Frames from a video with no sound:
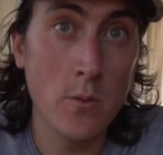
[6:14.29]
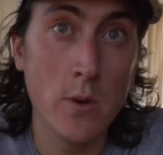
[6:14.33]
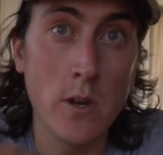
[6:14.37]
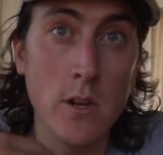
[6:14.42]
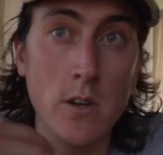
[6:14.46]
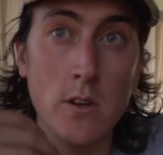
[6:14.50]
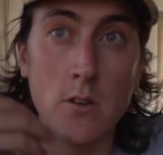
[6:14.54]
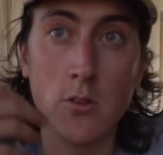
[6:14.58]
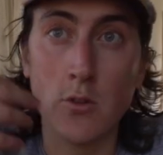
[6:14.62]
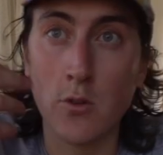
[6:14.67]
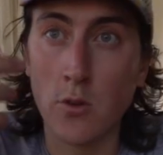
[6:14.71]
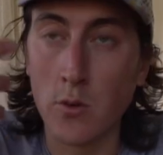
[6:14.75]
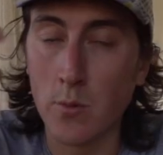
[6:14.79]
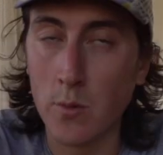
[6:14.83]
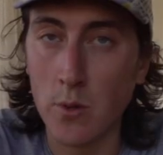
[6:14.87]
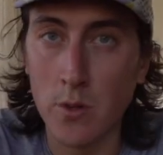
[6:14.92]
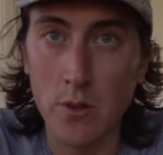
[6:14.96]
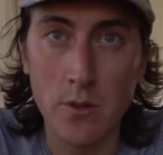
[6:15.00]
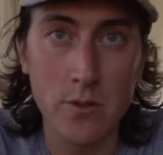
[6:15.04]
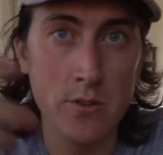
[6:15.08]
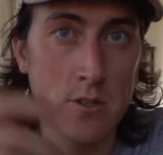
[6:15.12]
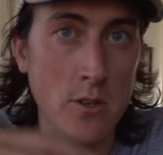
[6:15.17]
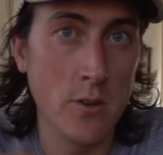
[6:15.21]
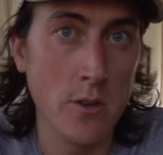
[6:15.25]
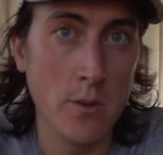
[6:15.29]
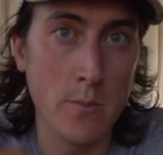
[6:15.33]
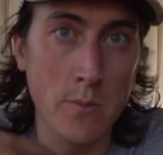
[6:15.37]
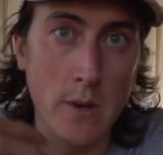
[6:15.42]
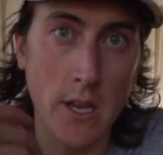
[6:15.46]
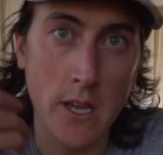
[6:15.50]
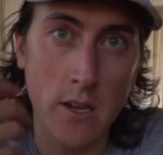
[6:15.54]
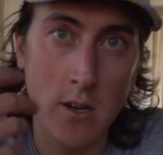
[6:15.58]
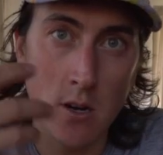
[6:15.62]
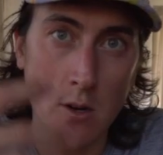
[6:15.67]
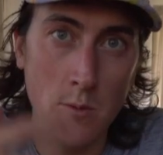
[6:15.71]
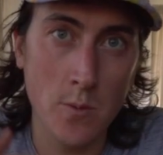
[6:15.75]
where normal sodium
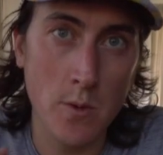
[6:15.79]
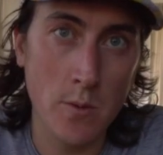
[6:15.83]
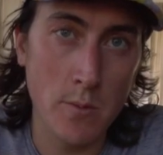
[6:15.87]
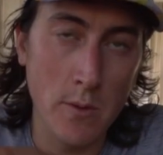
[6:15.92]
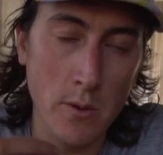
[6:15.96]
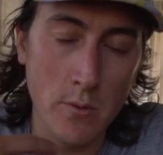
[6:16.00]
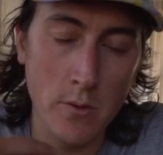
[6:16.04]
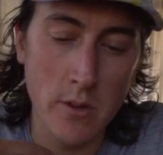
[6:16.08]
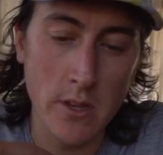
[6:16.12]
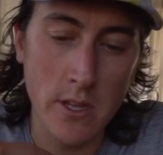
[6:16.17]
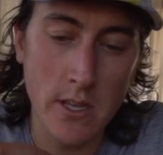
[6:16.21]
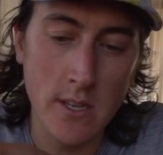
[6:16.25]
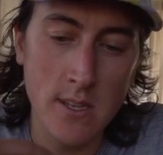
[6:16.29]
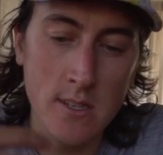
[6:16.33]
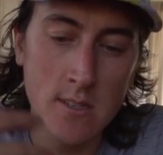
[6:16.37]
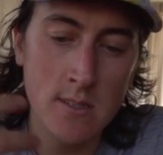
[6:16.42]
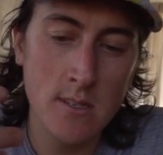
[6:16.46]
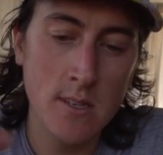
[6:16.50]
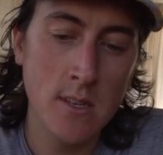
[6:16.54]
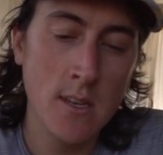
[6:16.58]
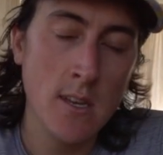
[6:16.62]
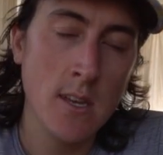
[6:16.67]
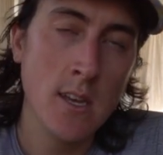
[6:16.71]
bicarb would be released,